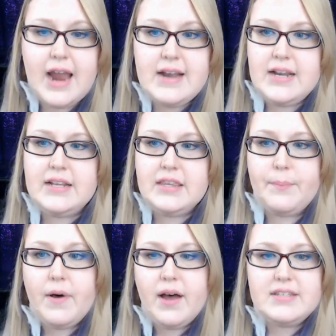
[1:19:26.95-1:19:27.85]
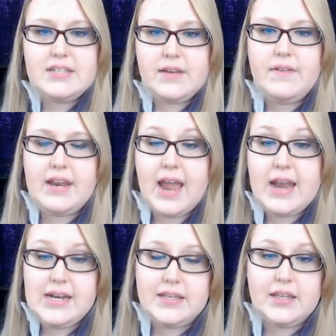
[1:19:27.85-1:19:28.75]
I needed the positivity.
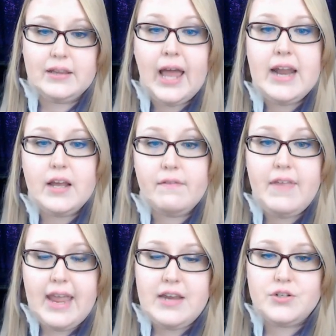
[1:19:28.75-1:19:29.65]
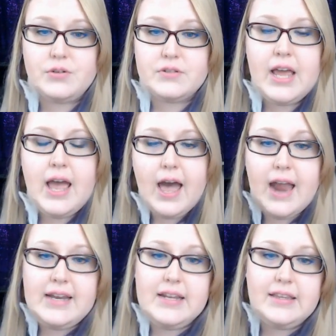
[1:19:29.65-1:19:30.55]
I needed the light of the angels.
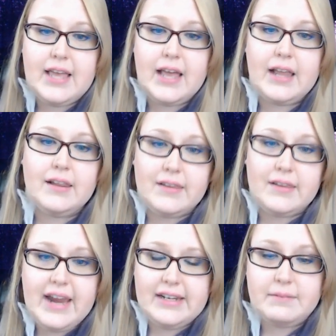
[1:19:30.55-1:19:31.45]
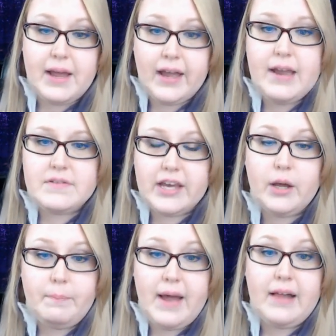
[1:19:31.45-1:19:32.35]
I needed that light in my life to
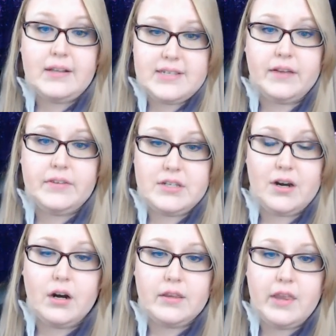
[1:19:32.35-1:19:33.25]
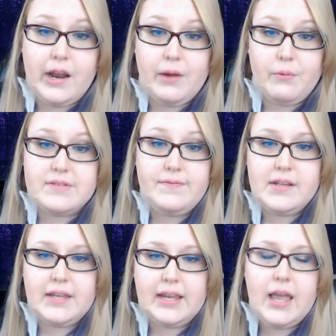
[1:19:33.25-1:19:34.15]
help balance out the dark that I was
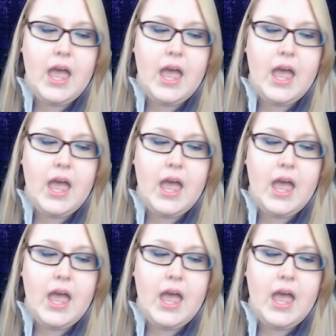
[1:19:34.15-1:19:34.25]
feeling.